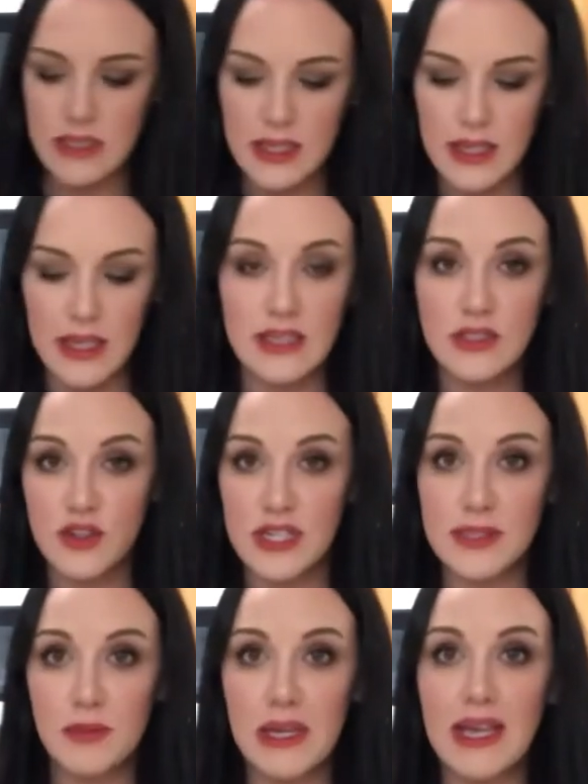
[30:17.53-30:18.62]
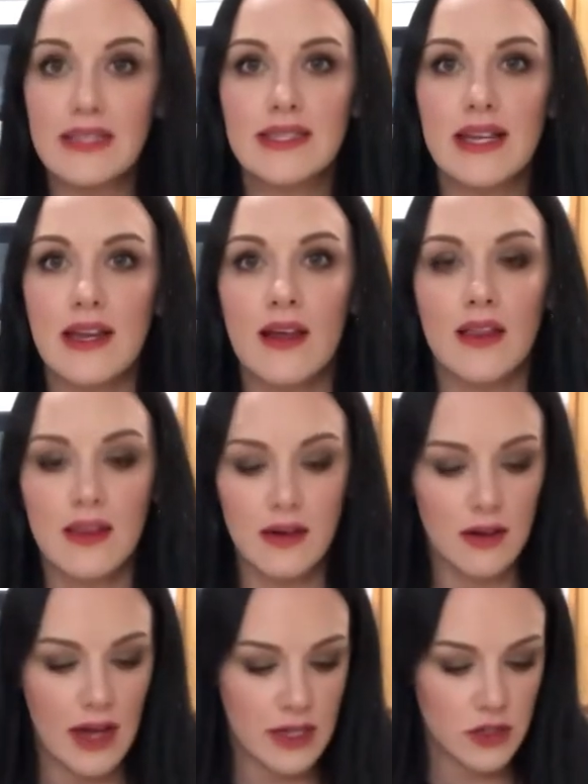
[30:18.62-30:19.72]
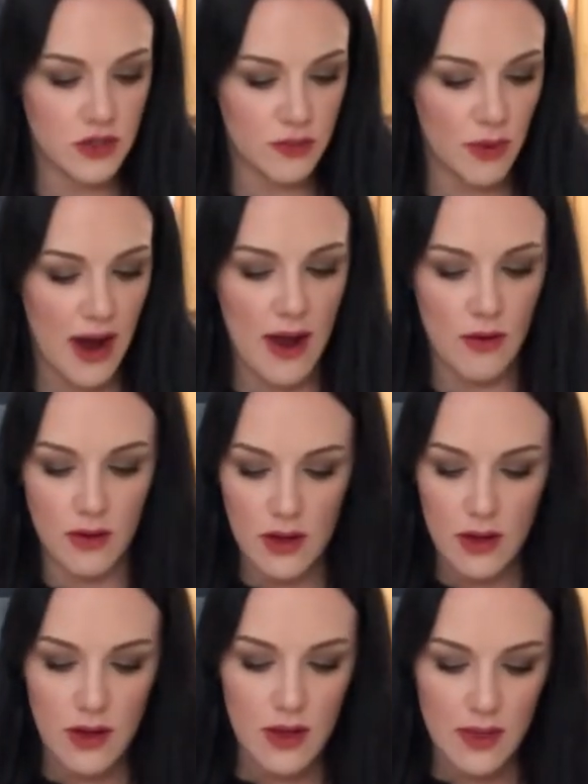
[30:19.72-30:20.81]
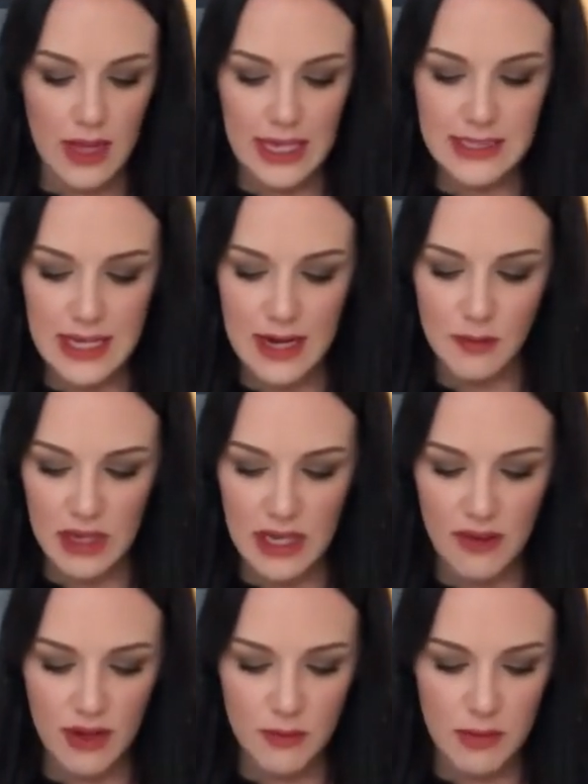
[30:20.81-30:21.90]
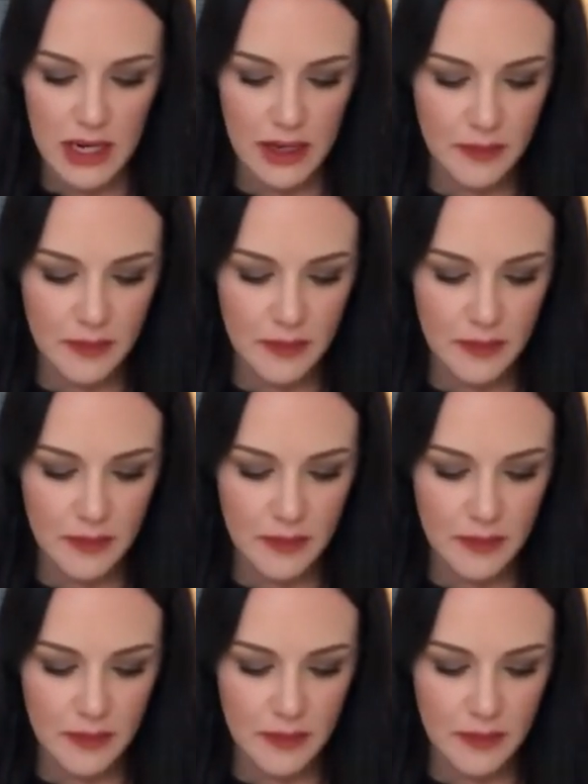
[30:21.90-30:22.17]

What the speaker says: It's crispy, it's getting a little extra brown. Like I said, I'm gonna give it a minute.